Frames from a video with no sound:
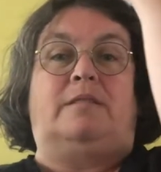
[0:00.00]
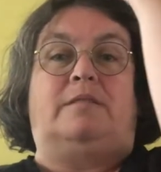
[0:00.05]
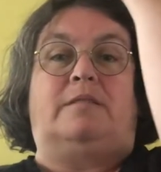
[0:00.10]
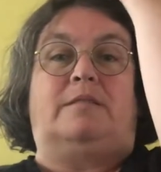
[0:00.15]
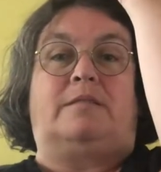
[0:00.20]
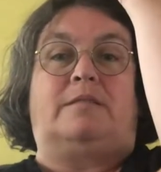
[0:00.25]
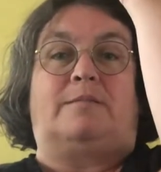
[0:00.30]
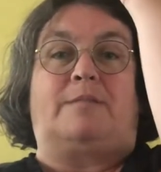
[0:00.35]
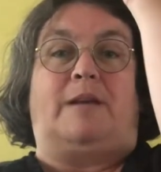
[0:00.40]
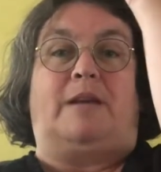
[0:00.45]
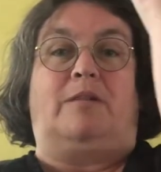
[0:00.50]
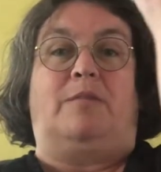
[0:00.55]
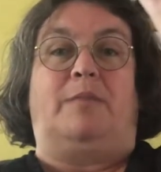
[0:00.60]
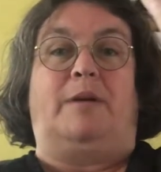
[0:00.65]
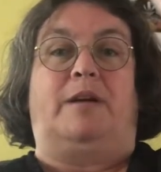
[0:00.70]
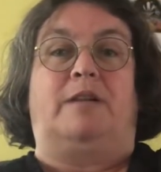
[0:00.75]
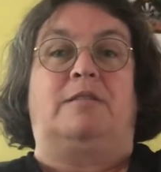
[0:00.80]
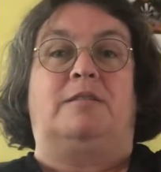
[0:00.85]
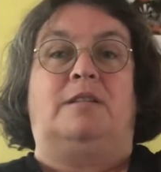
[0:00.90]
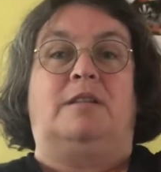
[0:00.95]
there's my
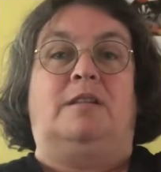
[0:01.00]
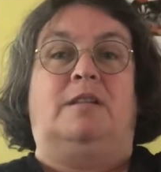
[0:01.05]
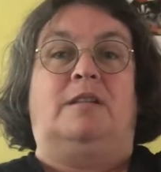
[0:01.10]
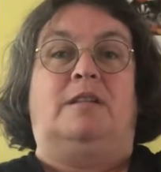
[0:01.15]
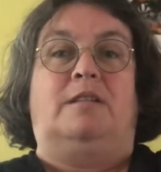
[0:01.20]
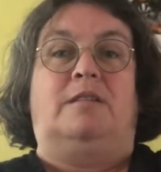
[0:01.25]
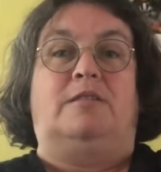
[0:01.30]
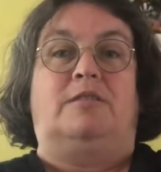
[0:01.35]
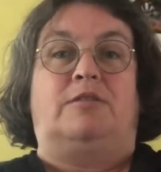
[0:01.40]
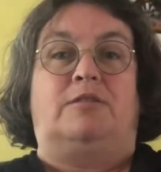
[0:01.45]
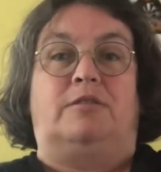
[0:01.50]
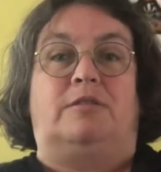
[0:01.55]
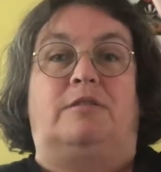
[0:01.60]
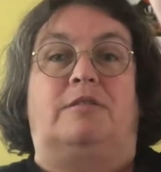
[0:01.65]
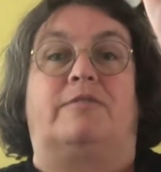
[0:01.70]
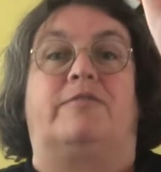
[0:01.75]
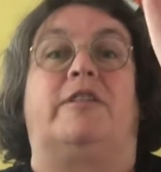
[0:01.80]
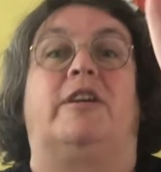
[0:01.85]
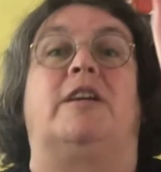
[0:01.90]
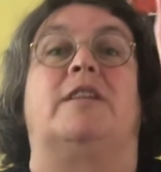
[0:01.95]
elbow, to
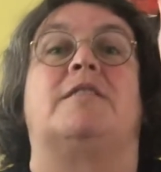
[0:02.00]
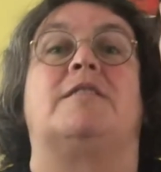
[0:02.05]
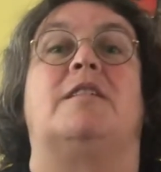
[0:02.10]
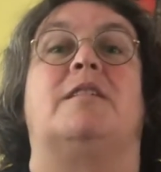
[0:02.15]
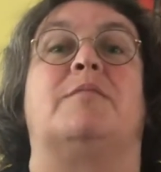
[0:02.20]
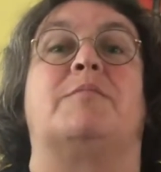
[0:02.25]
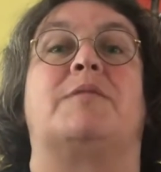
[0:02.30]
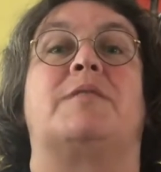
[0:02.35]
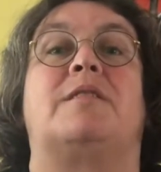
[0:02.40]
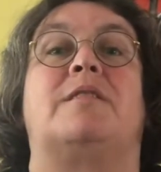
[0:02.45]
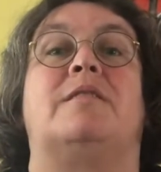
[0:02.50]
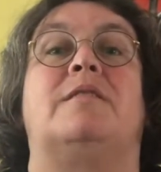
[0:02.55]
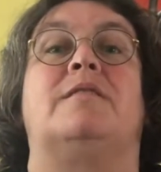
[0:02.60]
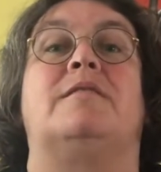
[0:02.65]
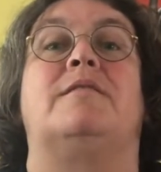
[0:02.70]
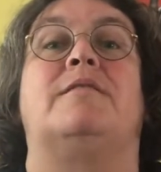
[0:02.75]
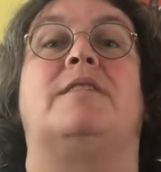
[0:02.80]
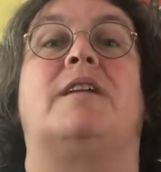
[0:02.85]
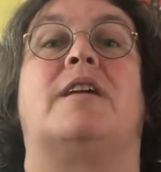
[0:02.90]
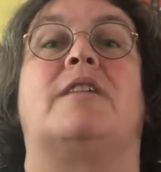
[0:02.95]
your fingertips.
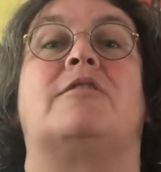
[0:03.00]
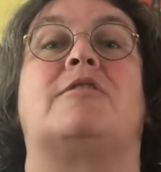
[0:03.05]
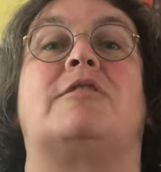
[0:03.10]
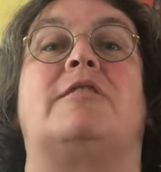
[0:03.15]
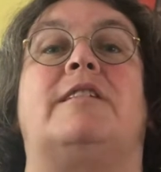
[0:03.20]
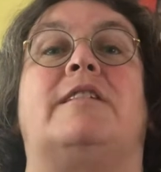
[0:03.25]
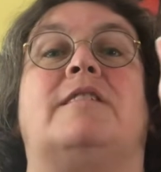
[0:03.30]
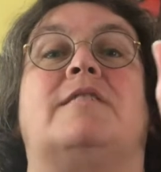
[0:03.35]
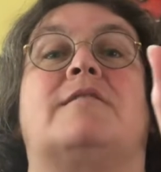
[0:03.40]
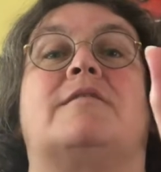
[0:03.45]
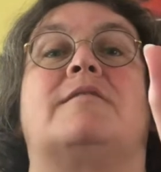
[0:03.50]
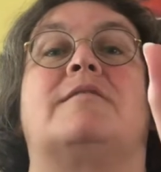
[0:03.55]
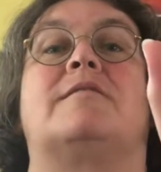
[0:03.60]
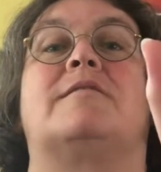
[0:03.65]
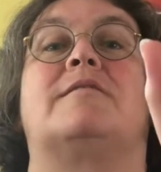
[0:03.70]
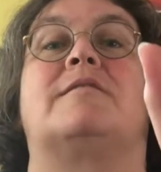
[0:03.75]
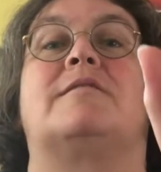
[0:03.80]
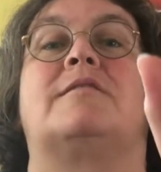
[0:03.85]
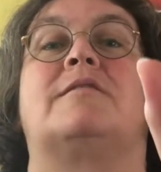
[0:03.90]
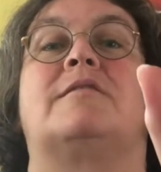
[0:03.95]
So it actually is
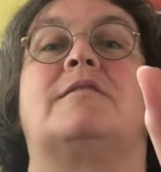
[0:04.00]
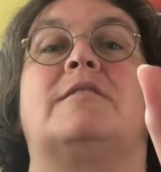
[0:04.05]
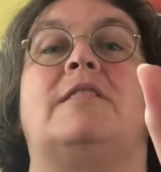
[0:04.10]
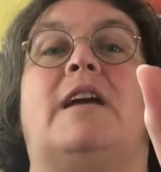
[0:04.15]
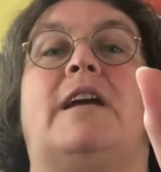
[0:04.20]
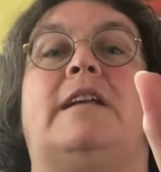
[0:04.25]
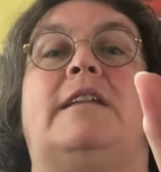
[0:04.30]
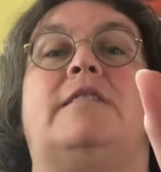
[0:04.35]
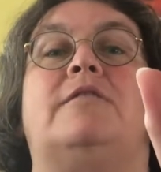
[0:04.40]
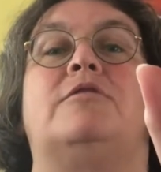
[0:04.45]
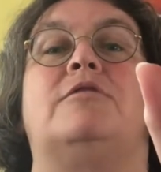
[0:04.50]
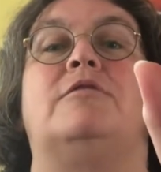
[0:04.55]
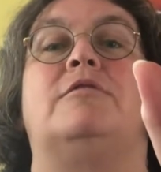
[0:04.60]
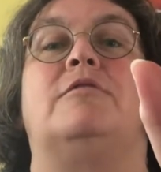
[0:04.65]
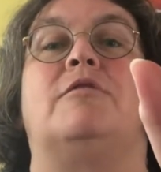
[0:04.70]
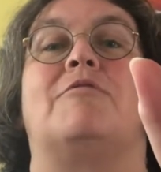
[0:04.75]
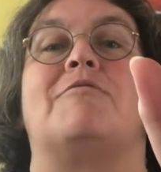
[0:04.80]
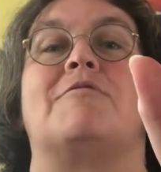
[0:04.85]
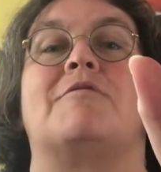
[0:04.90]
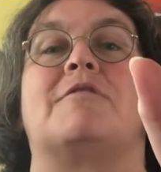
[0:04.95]
slightly too
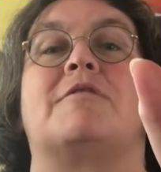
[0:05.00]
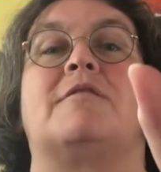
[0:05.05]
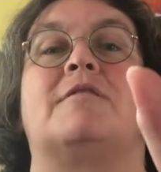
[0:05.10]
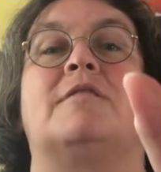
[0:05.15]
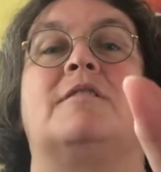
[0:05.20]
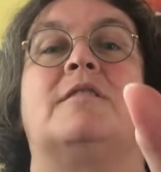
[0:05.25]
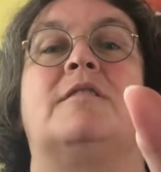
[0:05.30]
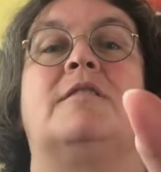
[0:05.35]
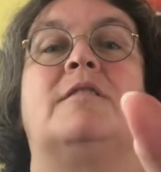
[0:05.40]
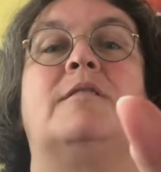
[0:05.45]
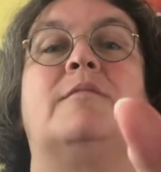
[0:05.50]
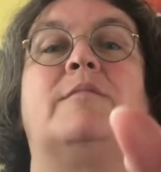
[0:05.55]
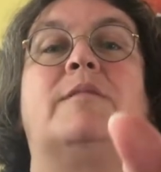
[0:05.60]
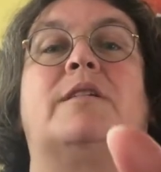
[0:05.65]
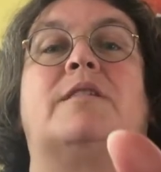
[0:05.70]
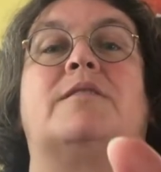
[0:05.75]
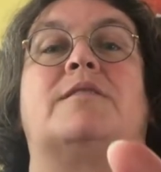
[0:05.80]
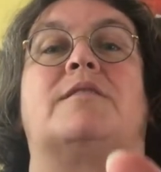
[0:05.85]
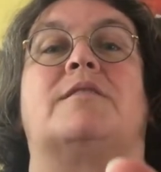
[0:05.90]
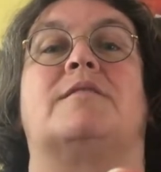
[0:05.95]
long
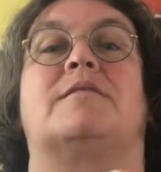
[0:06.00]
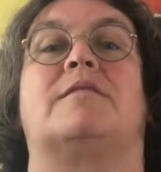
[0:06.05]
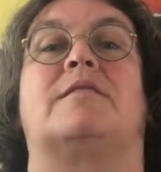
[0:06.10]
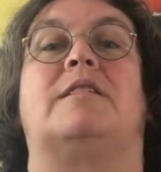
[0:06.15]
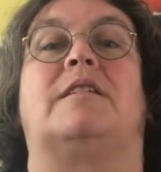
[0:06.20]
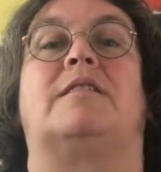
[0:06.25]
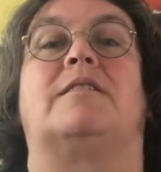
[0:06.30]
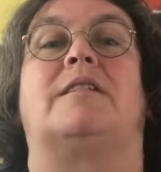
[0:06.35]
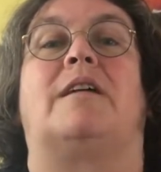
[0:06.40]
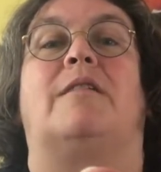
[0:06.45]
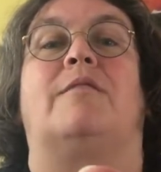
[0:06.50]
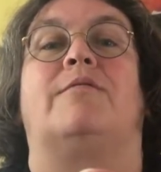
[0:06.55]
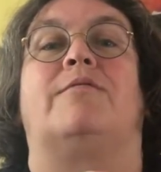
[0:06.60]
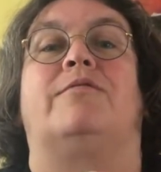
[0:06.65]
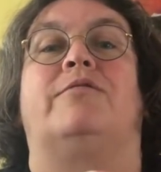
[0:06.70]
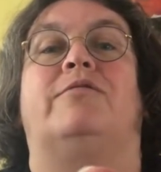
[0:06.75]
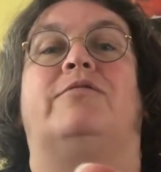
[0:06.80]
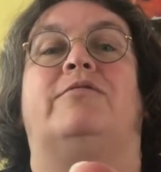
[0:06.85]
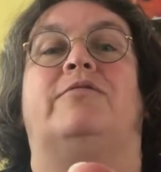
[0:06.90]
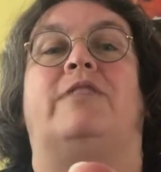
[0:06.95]
because it sticks out a
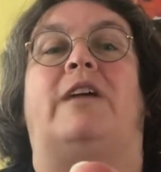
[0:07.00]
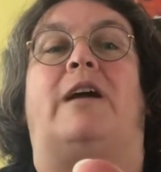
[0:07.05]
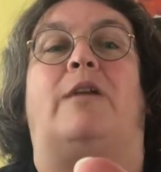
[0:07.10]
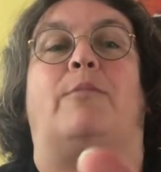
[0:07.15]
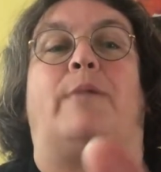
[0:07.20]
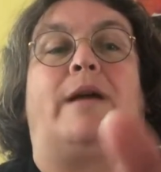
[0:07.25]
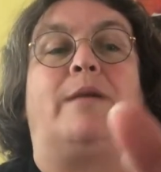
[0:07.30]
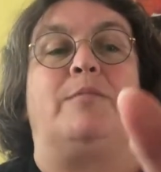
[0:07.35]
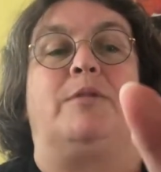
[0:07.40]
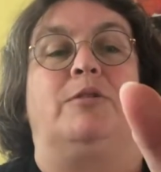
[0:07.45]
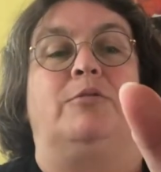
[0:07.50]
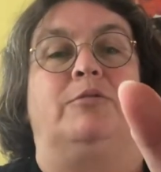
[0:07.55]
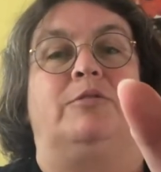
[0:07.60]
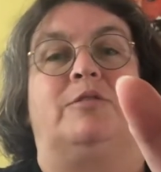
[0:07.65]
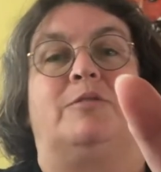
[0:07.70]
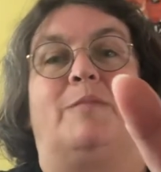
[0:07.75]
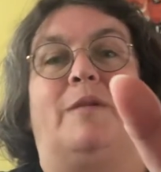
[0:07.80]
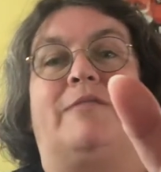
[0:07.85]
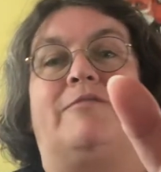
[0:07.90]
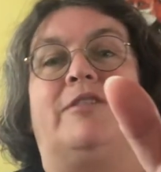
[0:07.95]
fair way
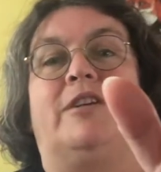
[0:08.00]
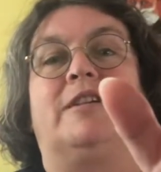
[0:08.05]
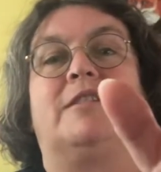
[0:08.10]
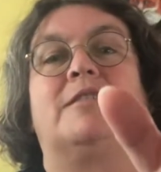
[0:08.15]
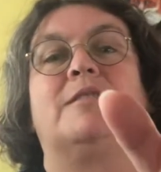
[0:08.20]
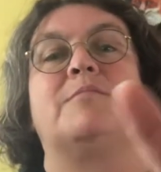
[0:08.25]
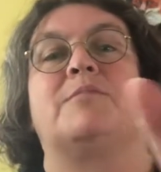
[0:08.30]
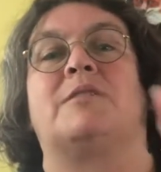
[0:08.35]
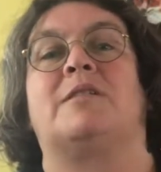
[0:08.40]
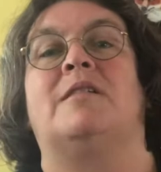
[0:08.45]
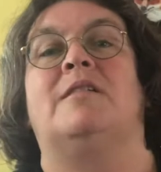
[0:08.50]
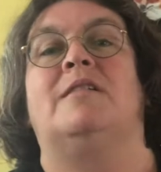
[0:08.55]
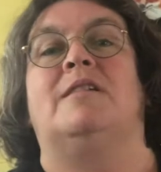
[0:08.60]
beyond my fingertips.